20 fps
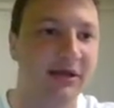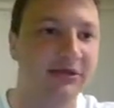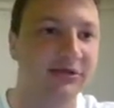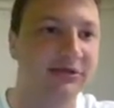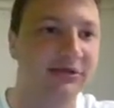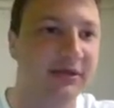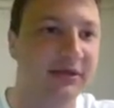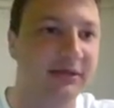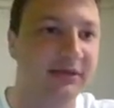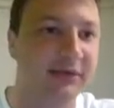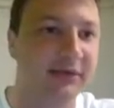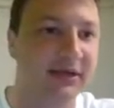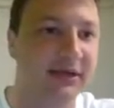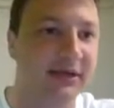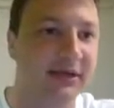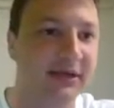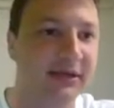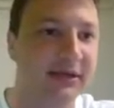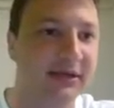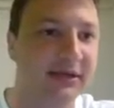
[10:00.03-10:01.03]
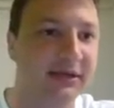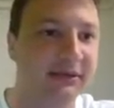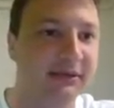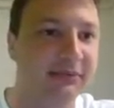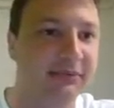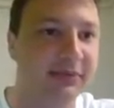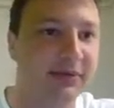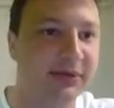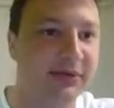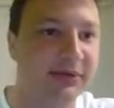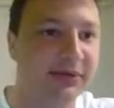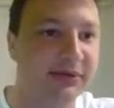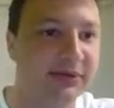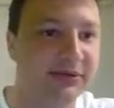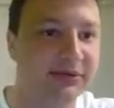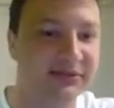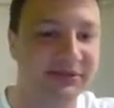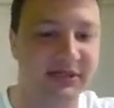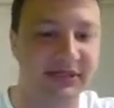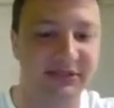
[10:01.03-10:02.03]
So then we're going to put in a
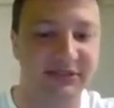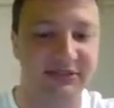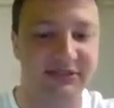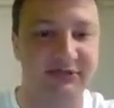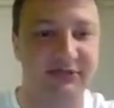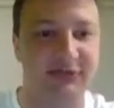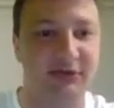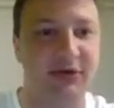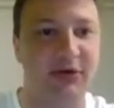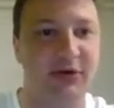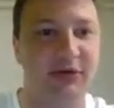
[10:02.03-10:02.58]
new section for